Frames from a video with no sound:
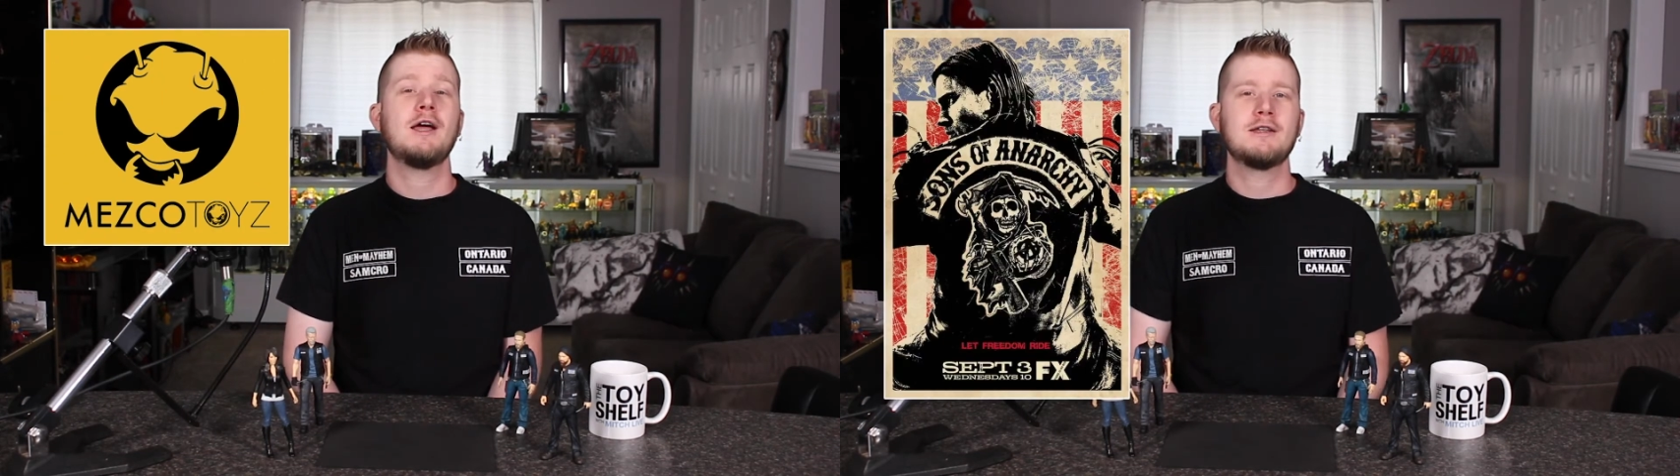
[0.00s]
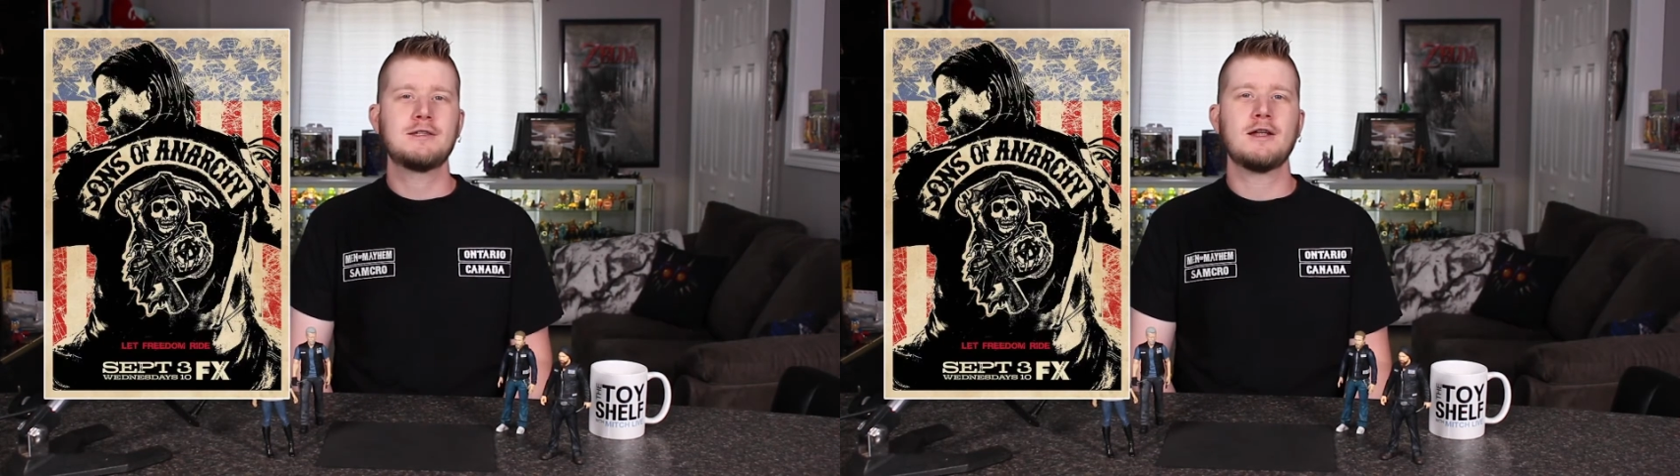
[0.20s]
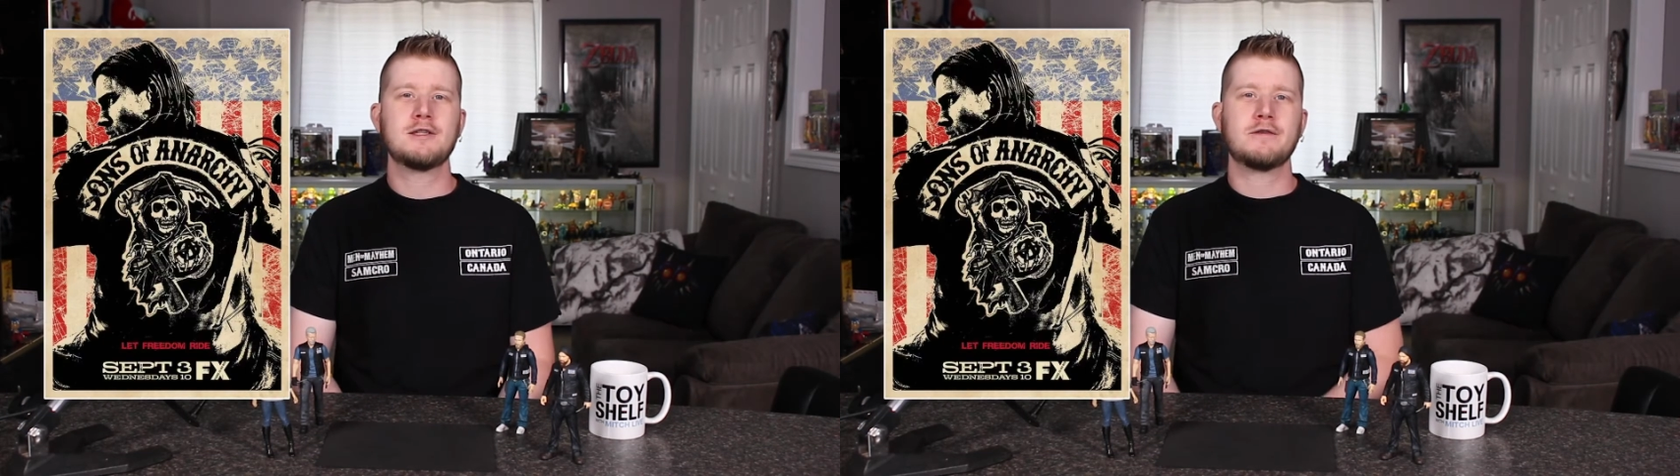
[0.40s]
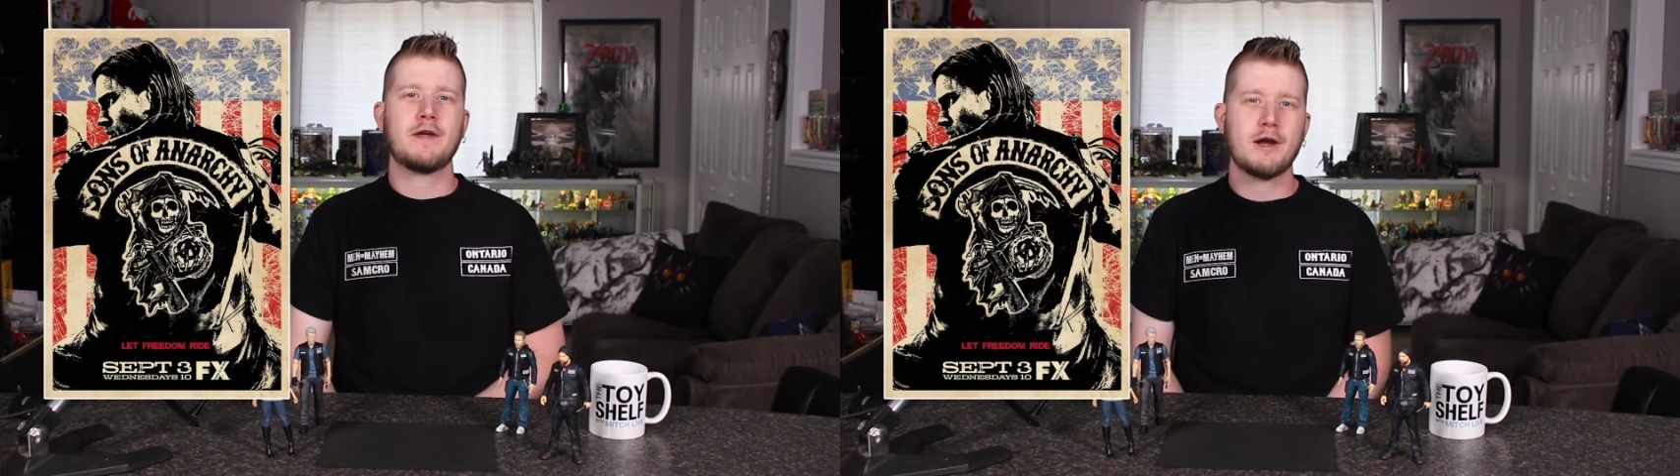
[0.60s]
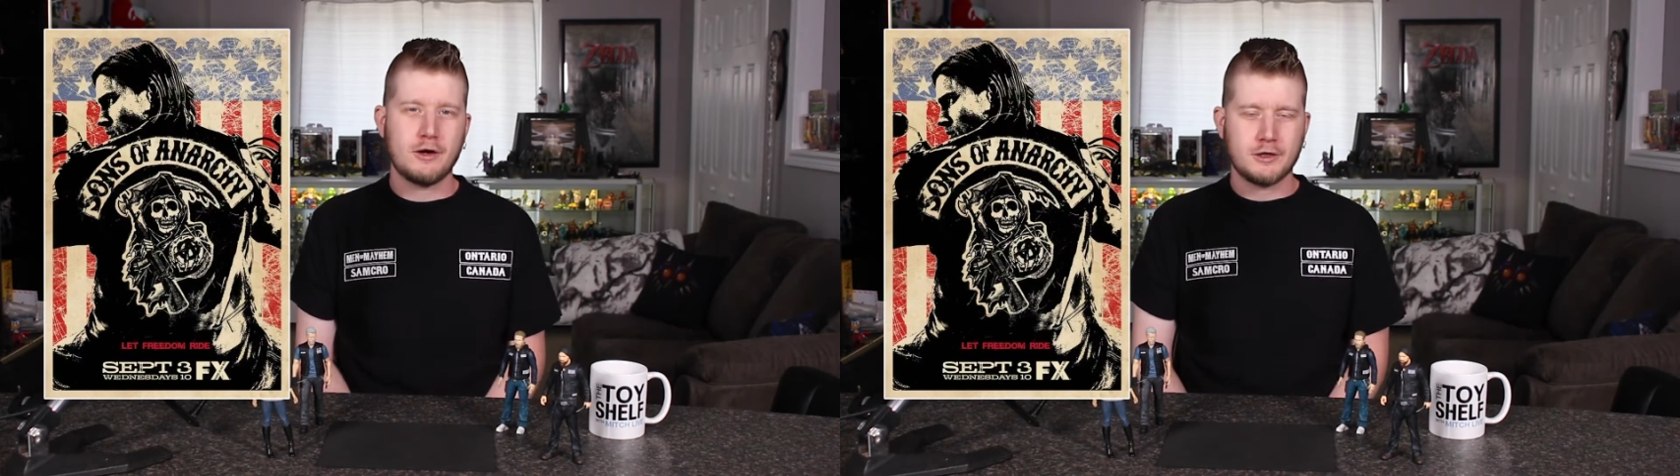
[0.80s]
Sons of
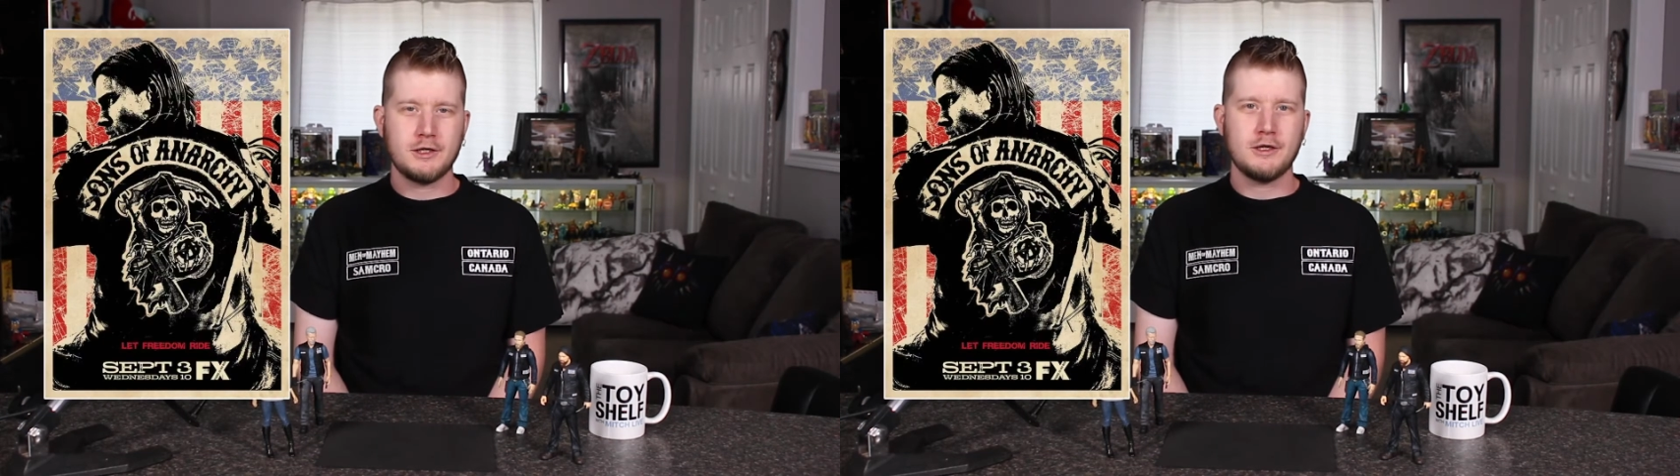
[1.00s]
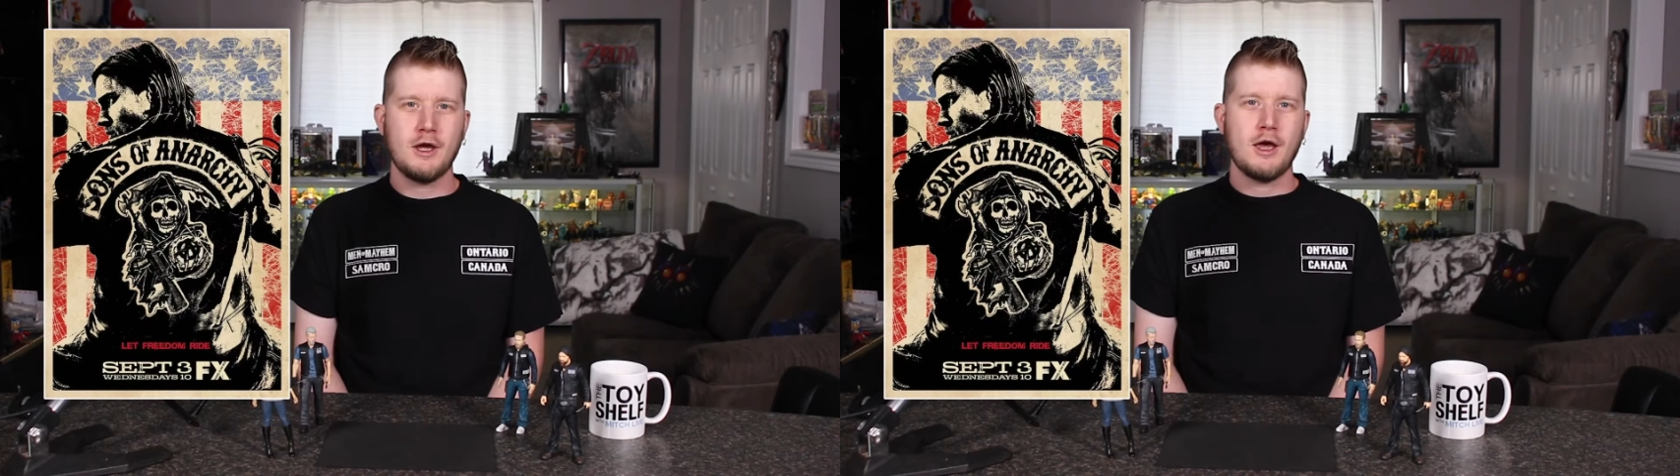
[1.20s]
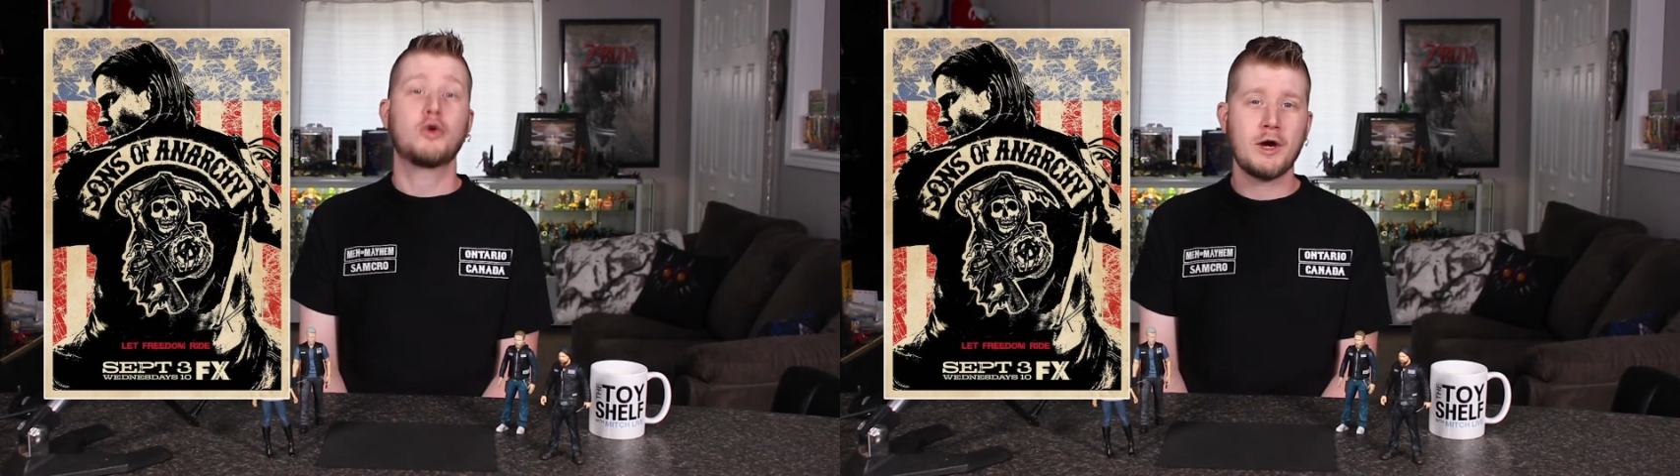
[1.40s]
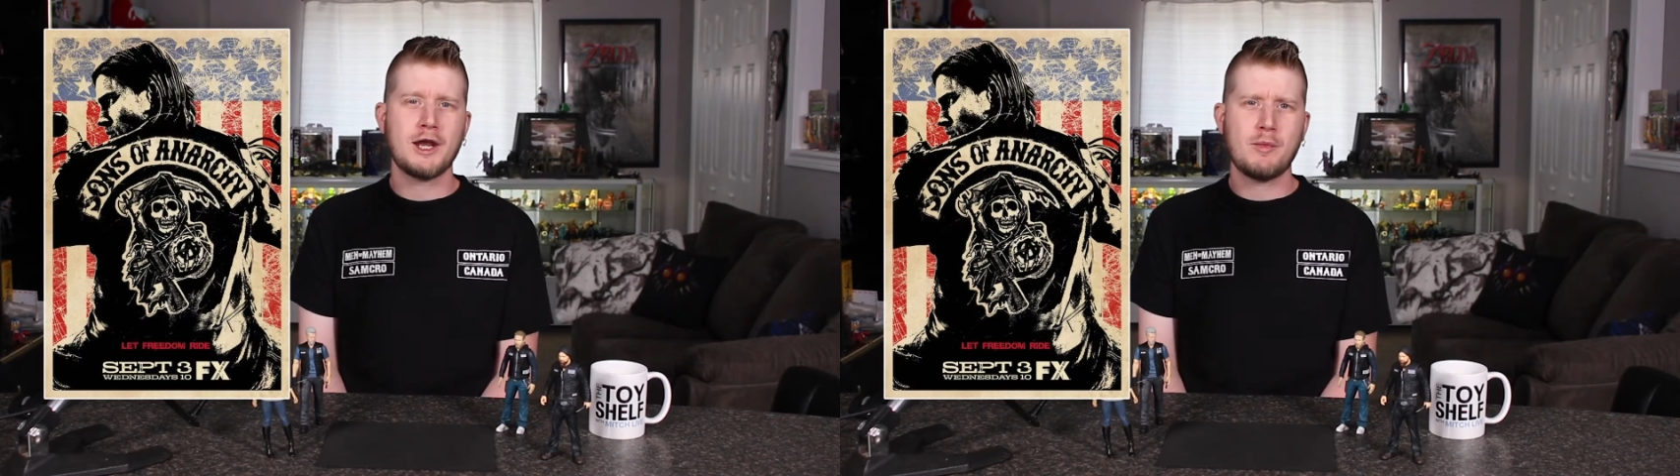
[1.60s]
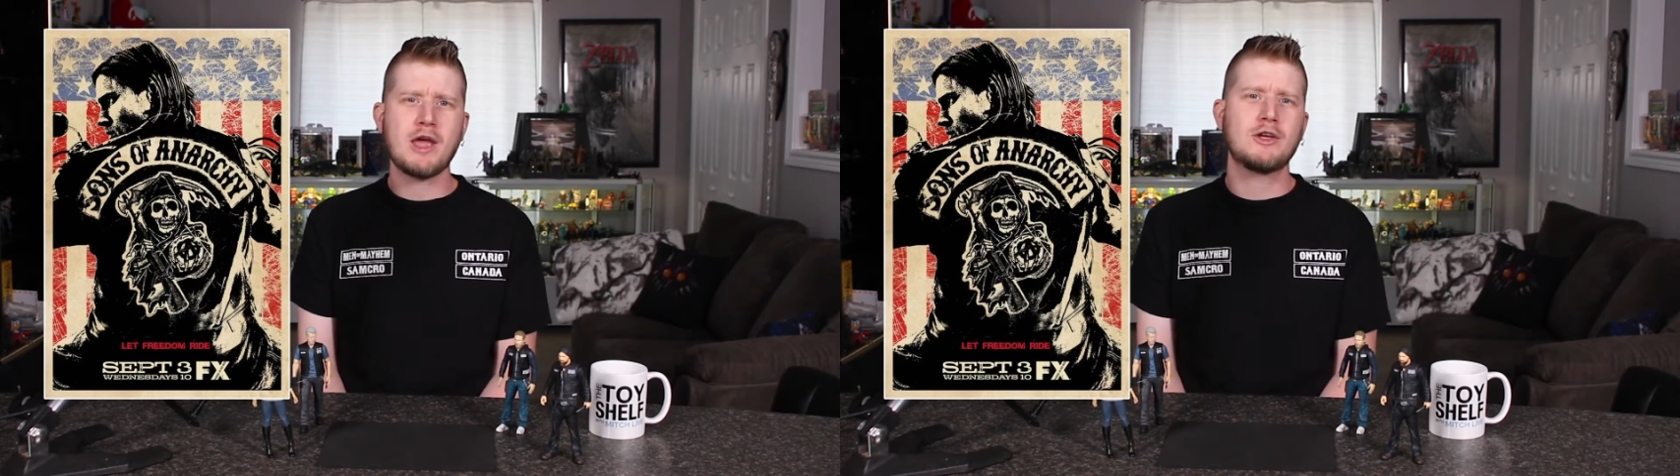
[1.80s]
Anarchy,
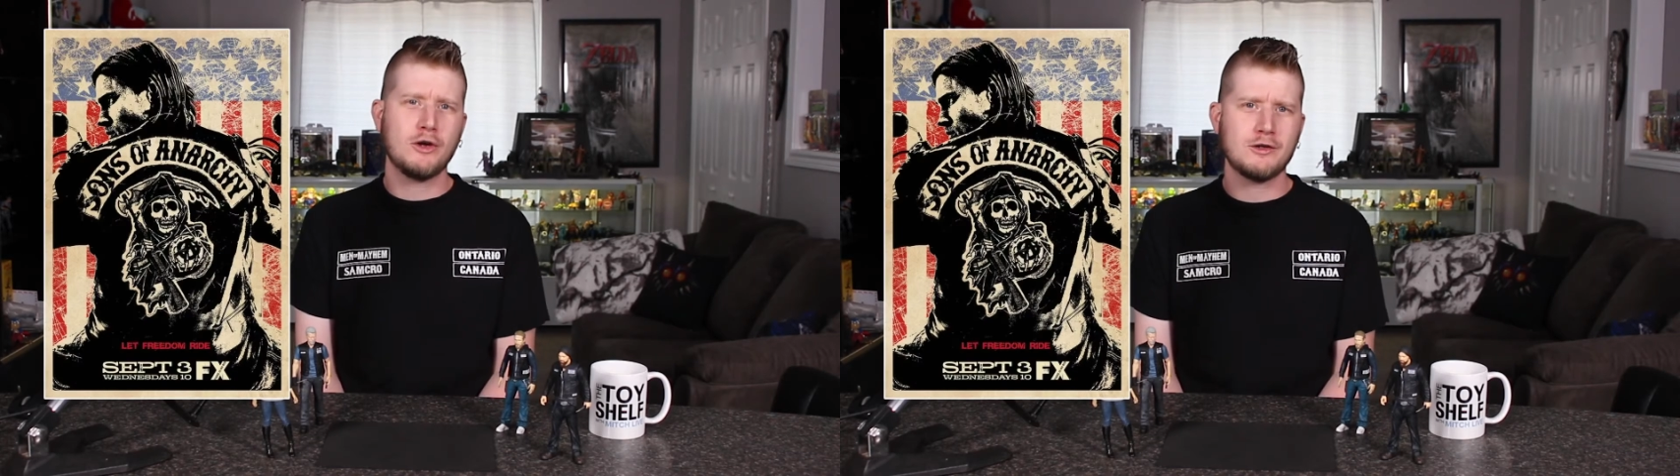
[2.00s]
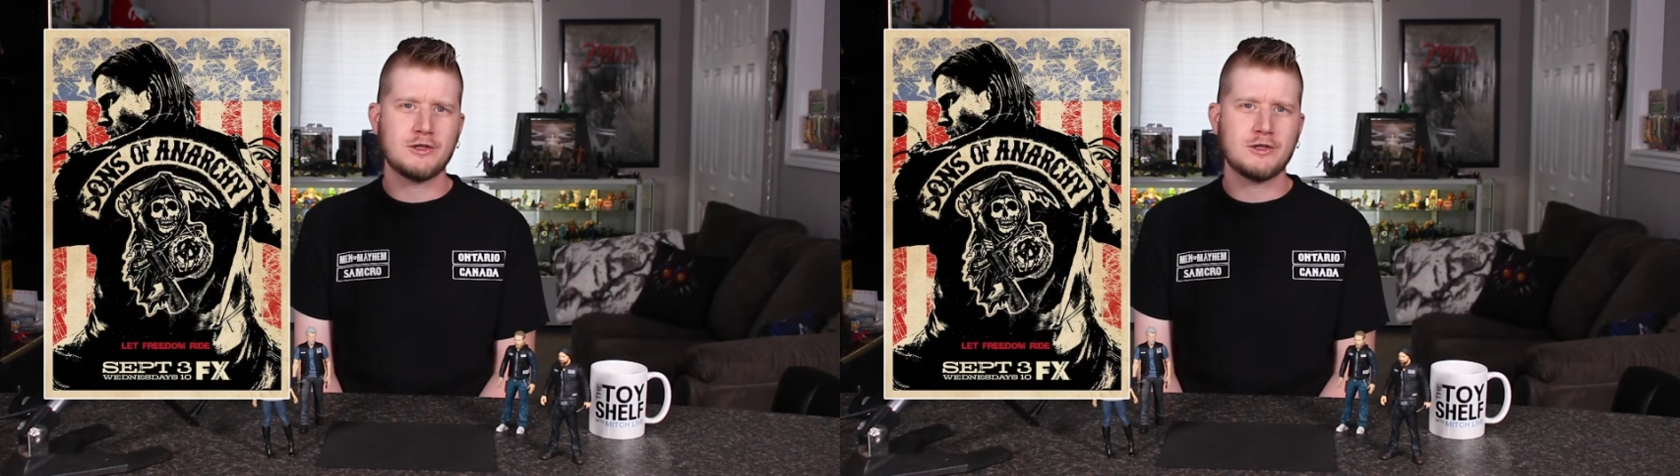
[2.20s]
created by Kurt